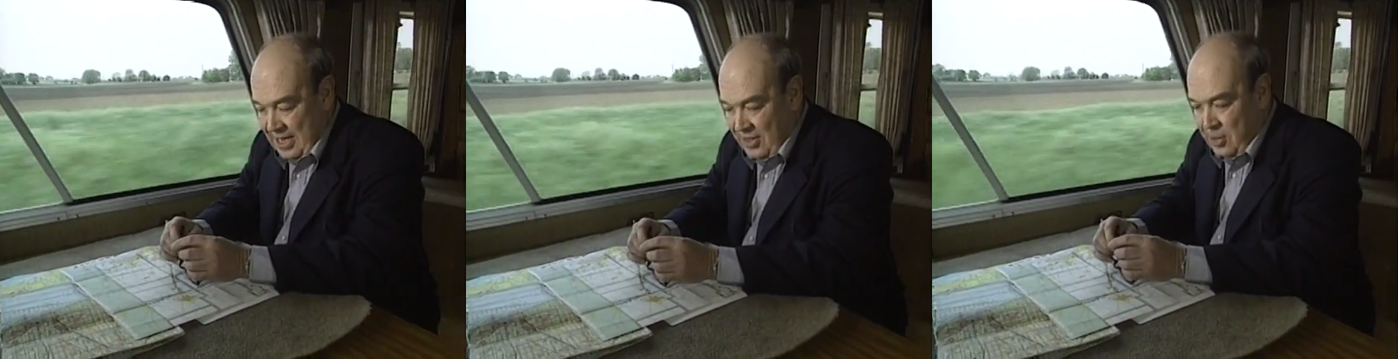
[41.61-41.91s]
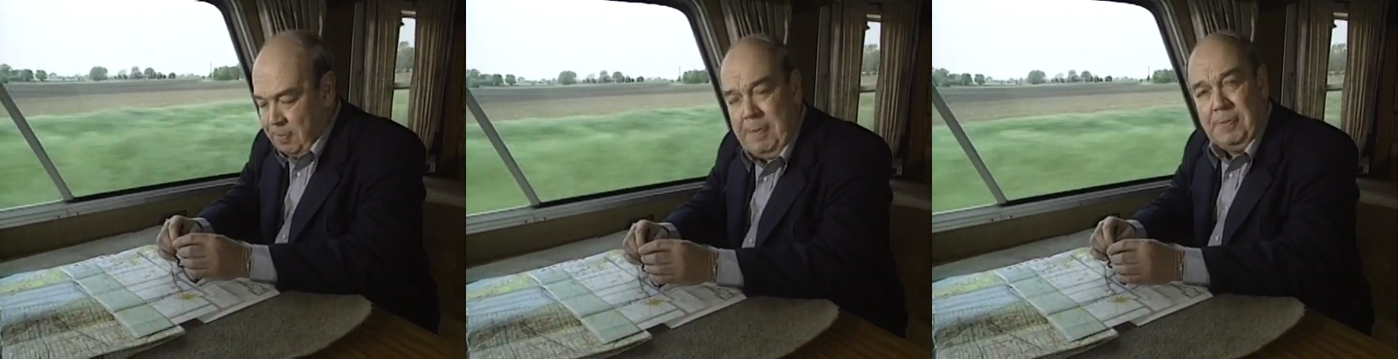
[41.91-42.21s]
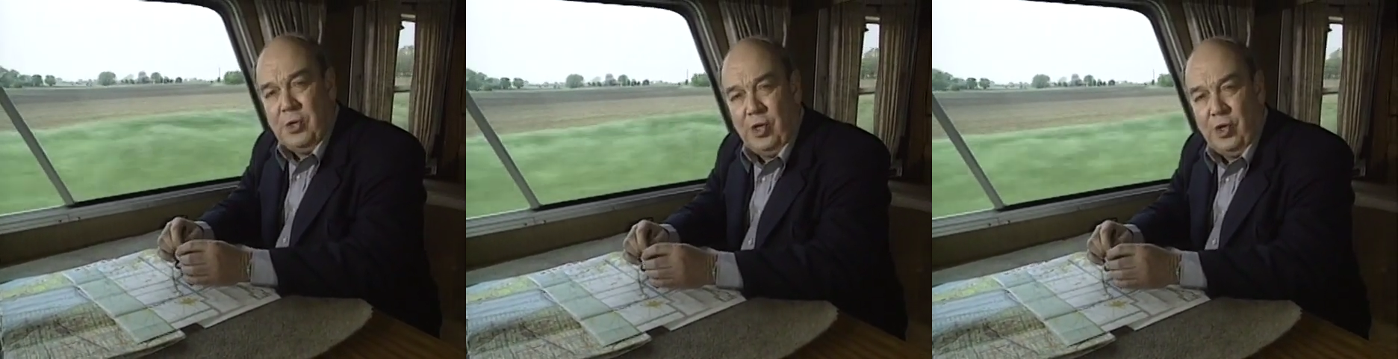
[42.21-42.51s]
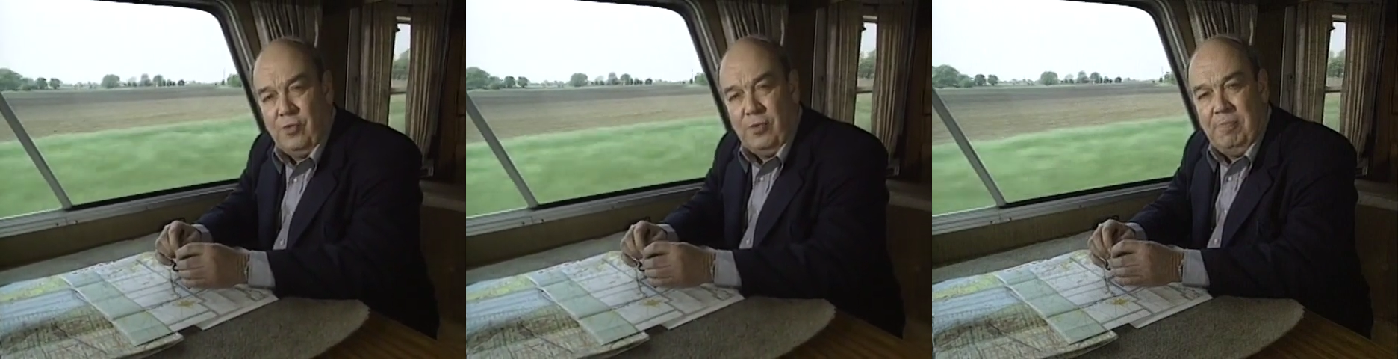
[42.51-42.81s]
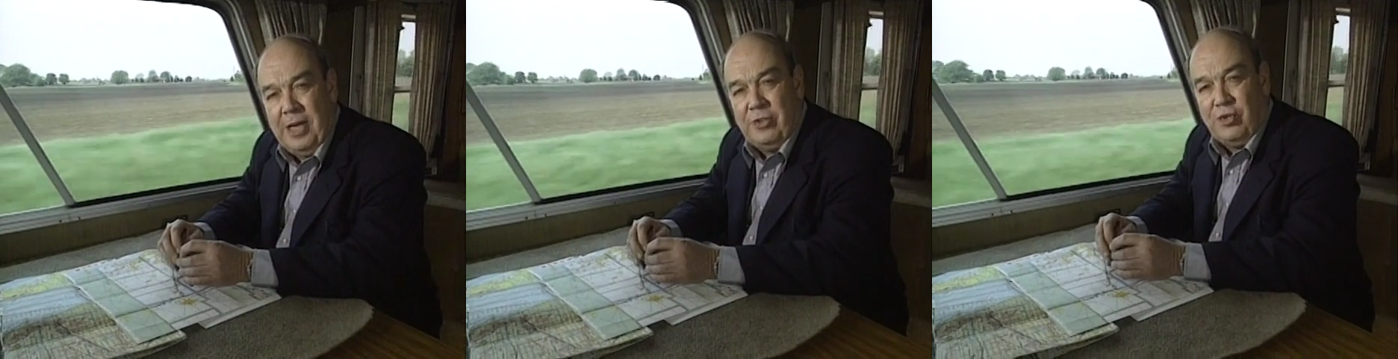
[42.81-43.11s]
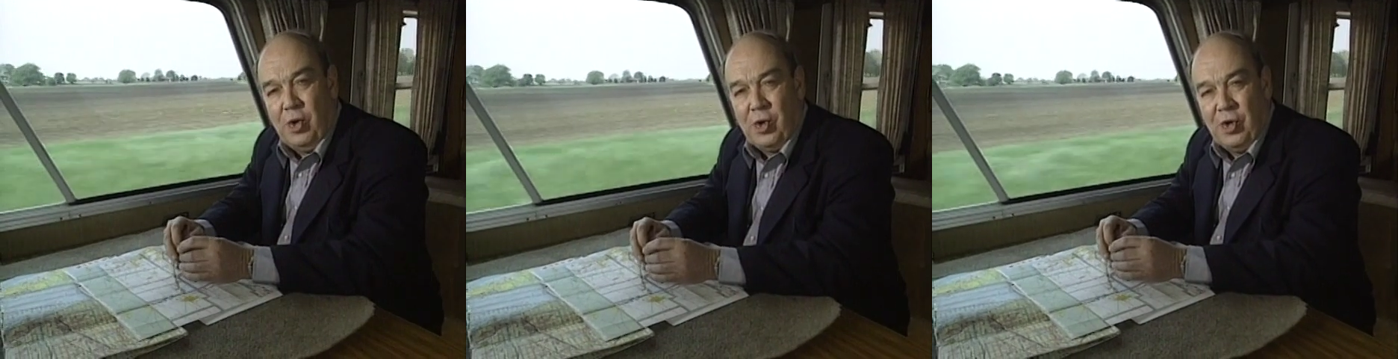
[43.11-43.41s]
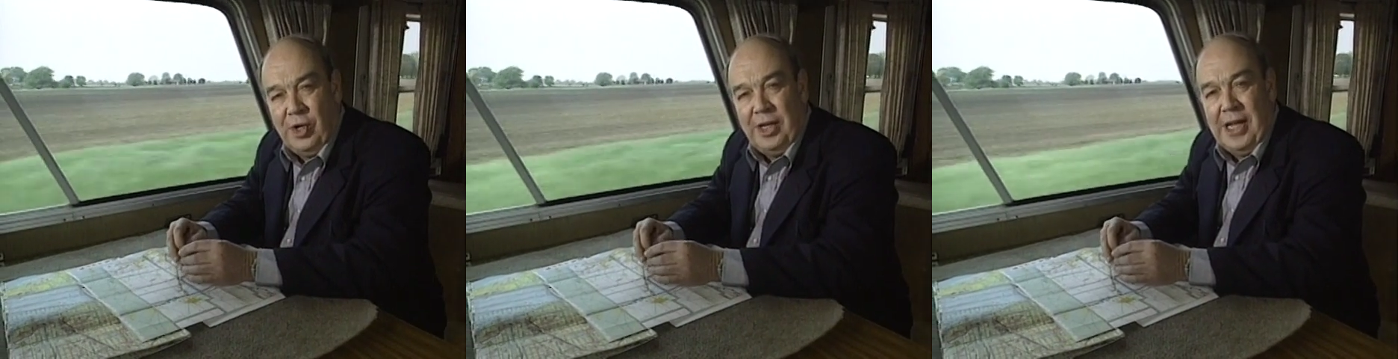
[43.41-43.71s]
They're people you know from next
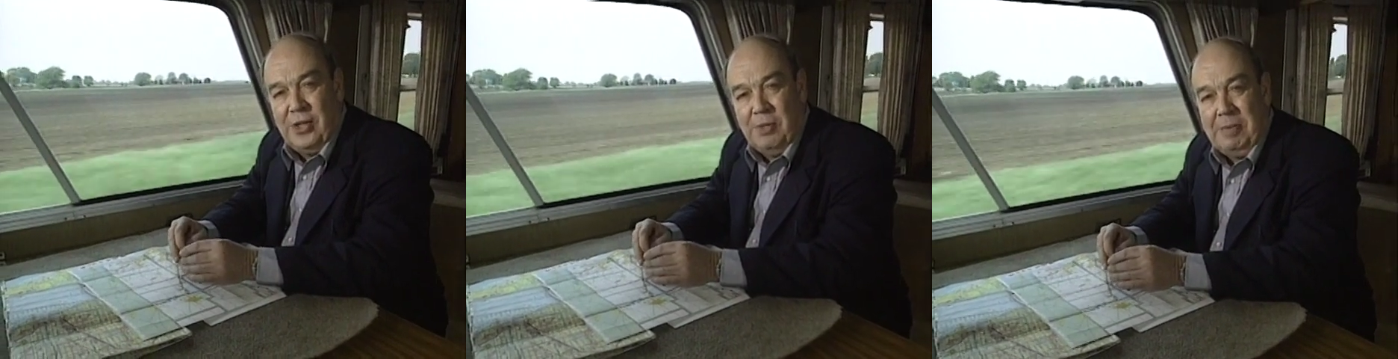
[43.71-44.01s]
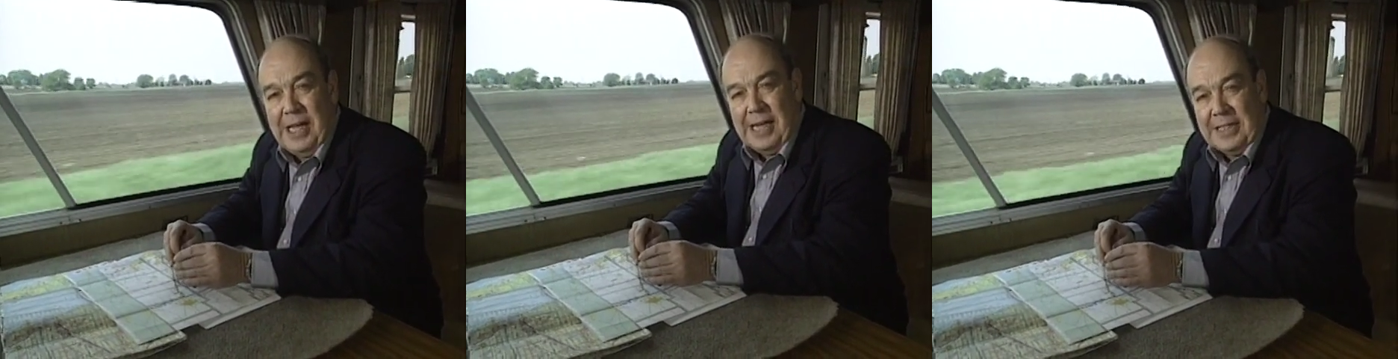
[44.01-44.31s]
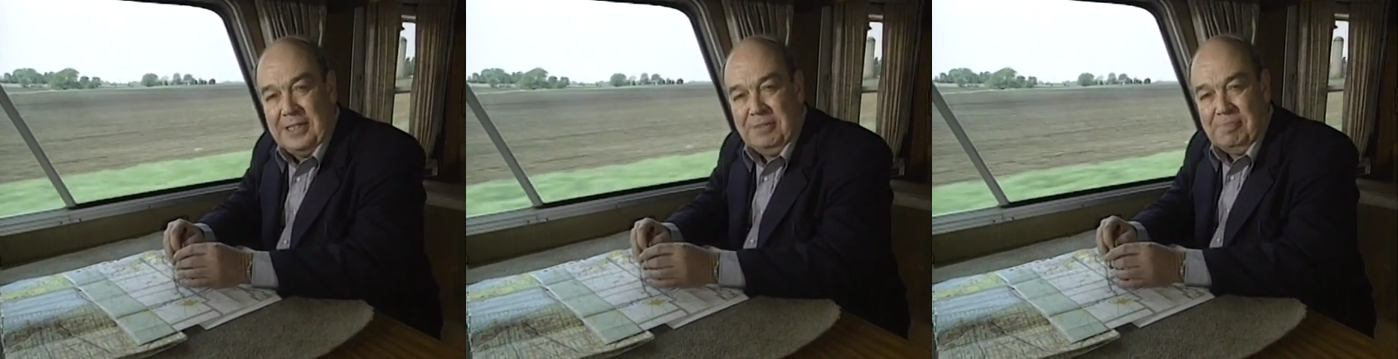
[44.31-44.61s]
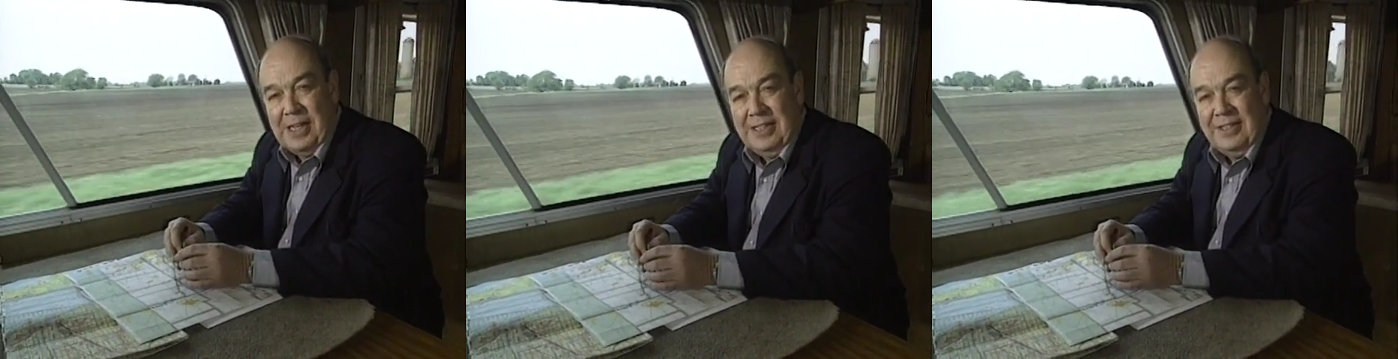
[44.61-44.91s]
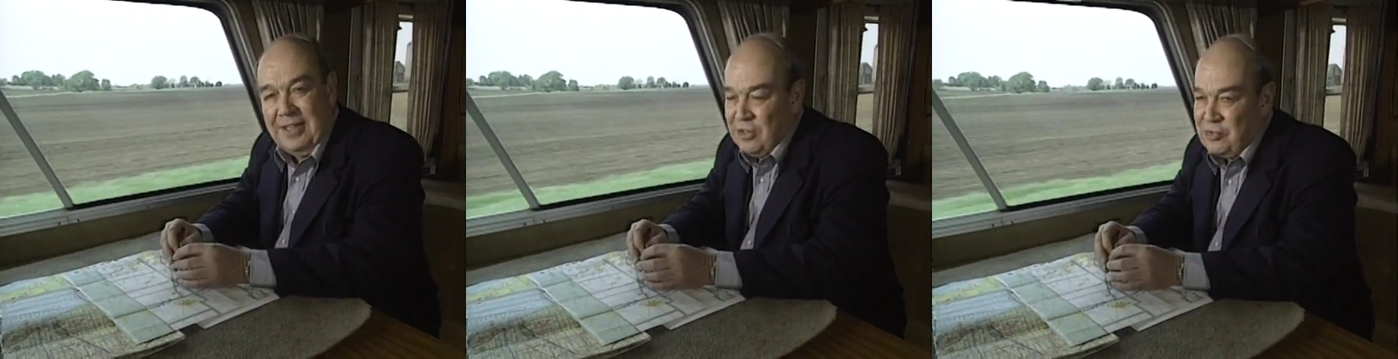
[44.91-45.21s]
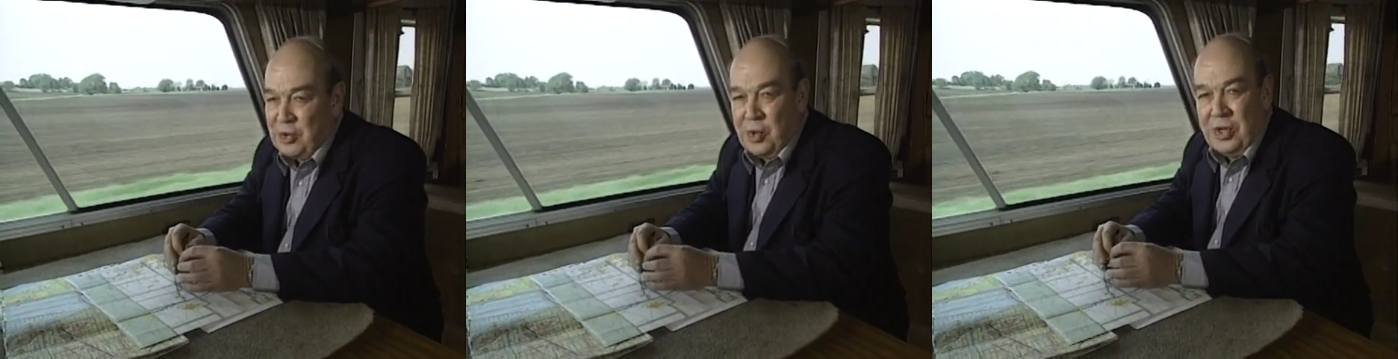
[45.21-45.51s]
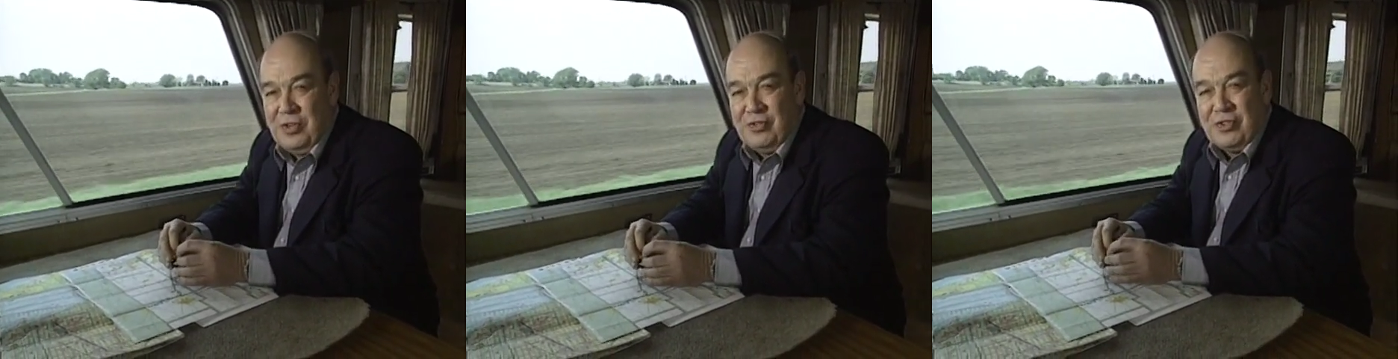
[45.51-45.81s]
door and down the block. Their
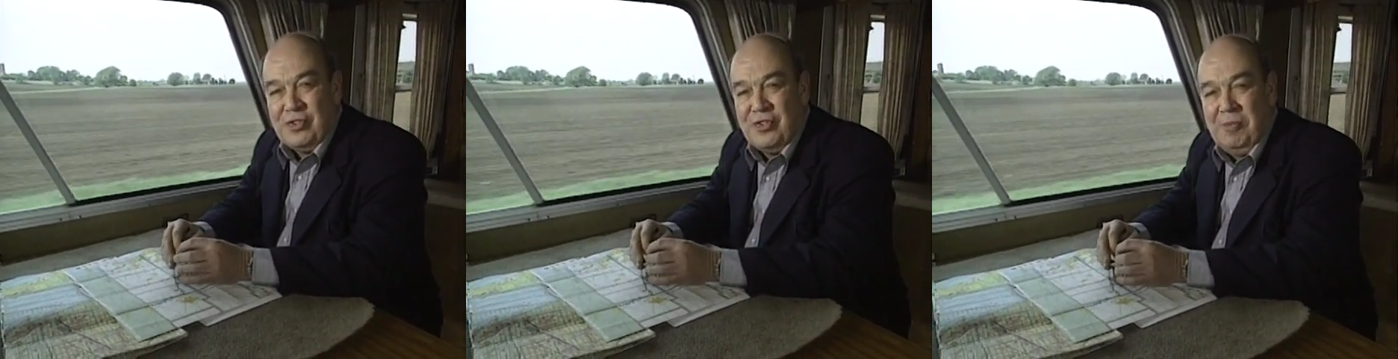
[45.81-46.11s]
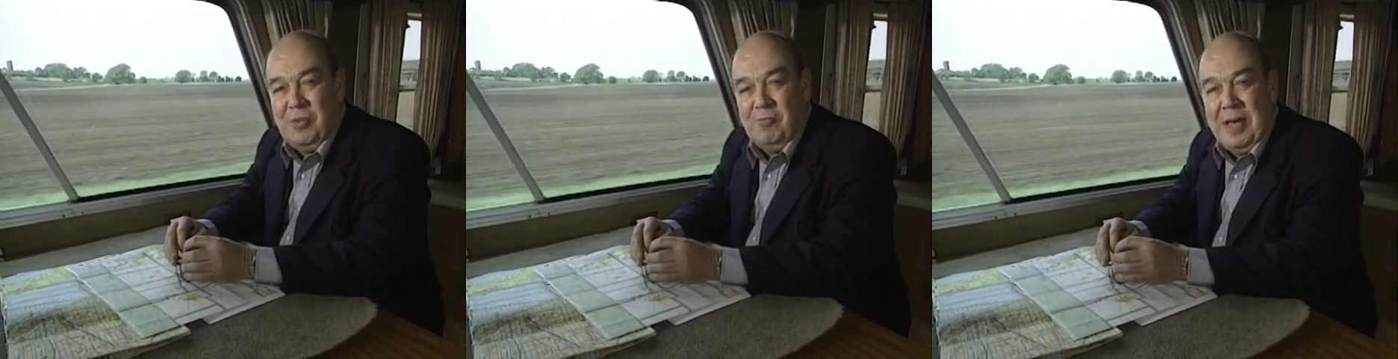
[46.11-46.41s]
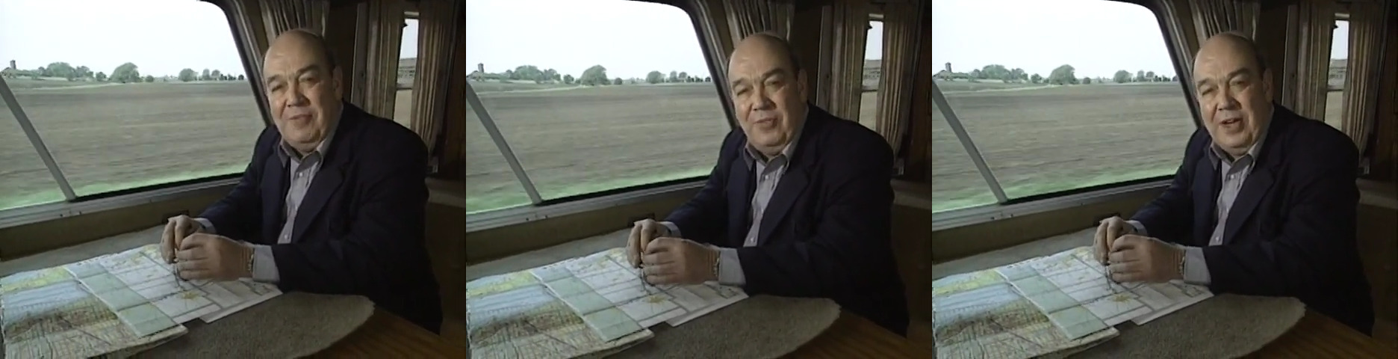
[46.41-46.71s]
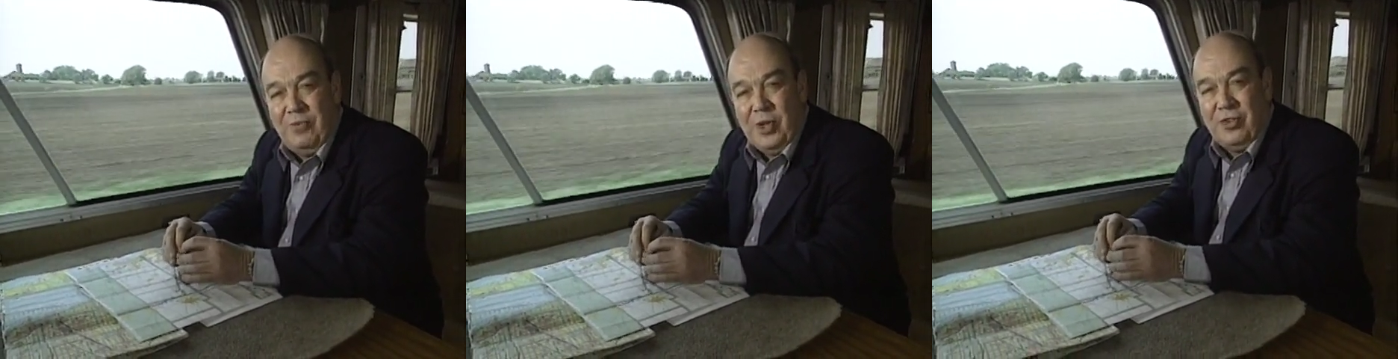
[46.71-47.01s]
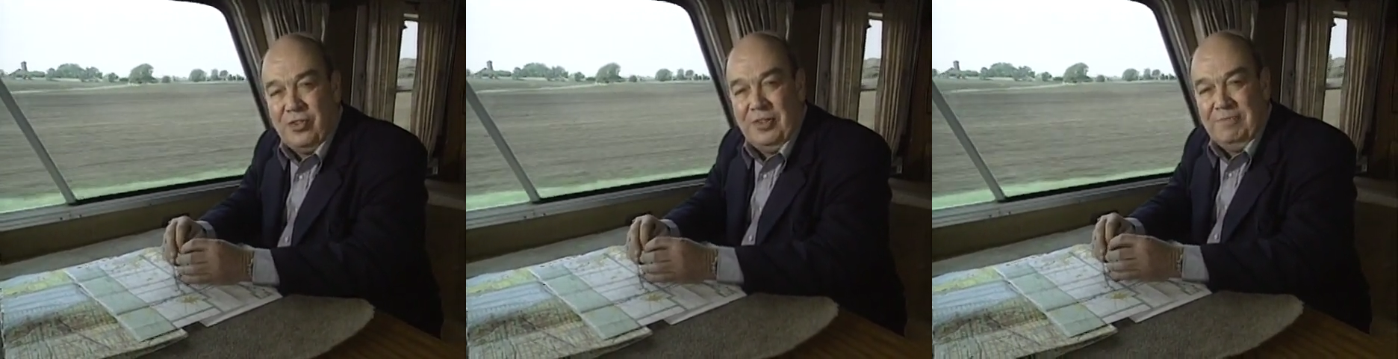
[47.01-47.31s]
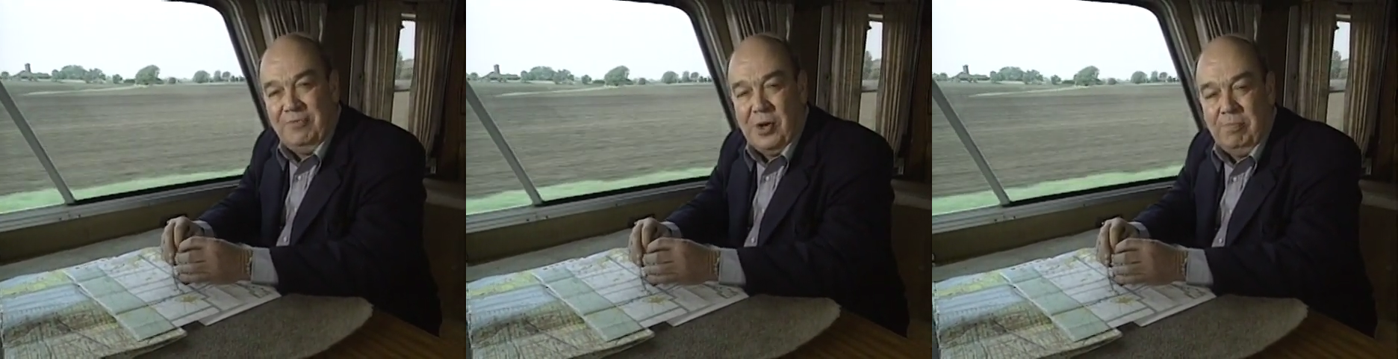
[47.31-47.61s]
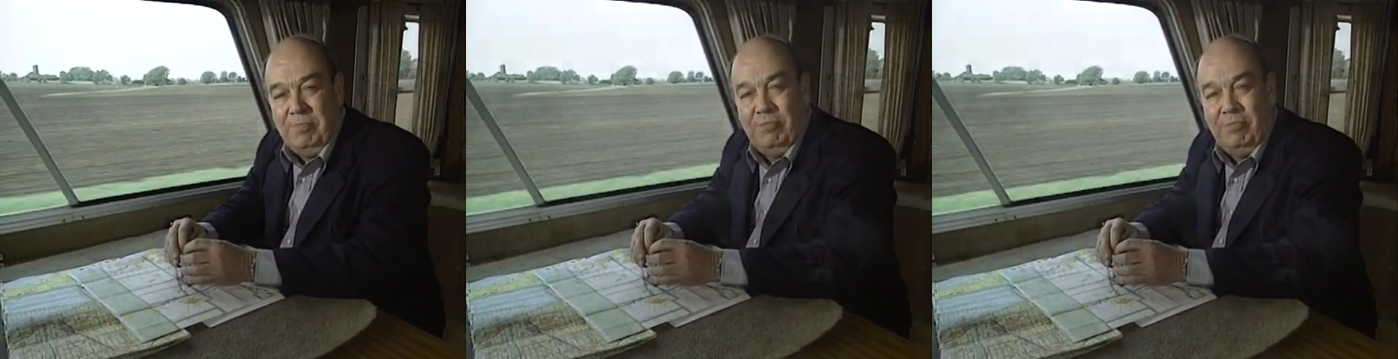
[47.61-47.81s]
stories are some of my favorites from